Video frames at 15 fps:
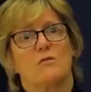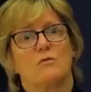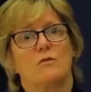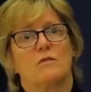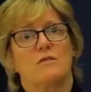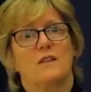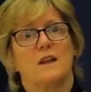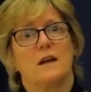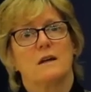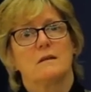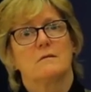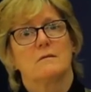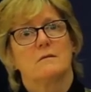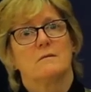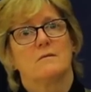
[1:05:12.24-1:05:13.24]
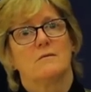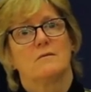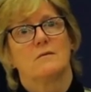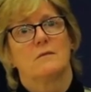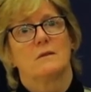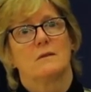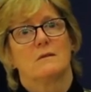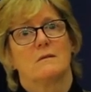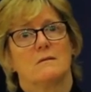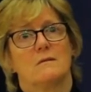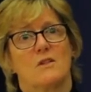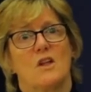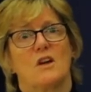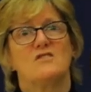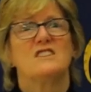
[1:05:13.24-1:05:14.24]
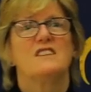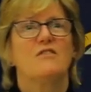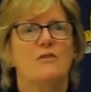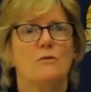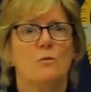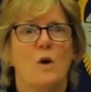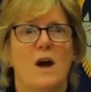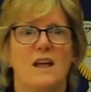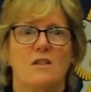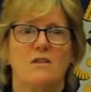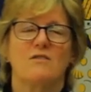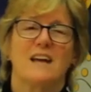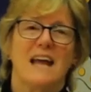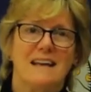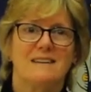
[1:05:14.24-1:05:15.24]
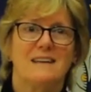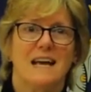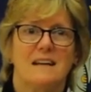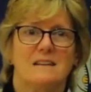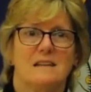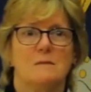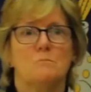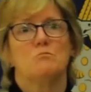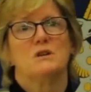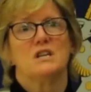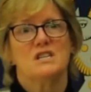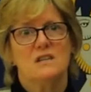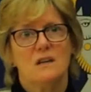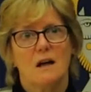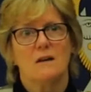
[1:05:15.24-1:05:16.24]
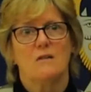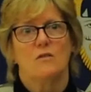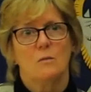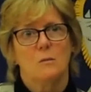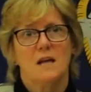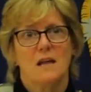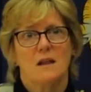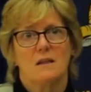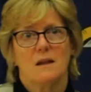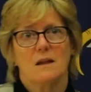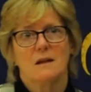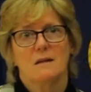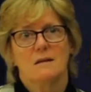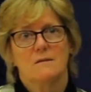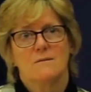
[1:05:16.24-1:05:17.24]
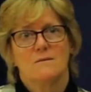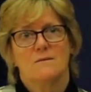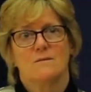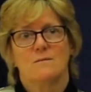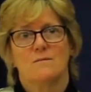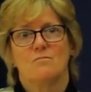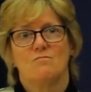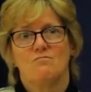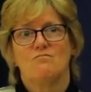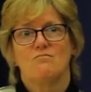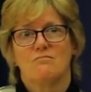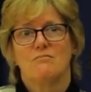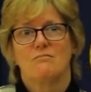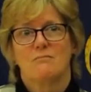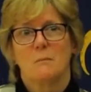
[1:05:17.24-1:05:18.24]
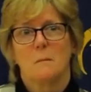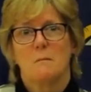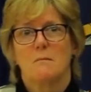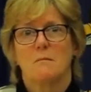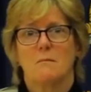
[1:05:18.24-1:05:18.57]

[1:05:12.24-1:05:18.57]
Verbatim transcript: sort of thing. So different ways of getting at it, but none of them easy. Hi.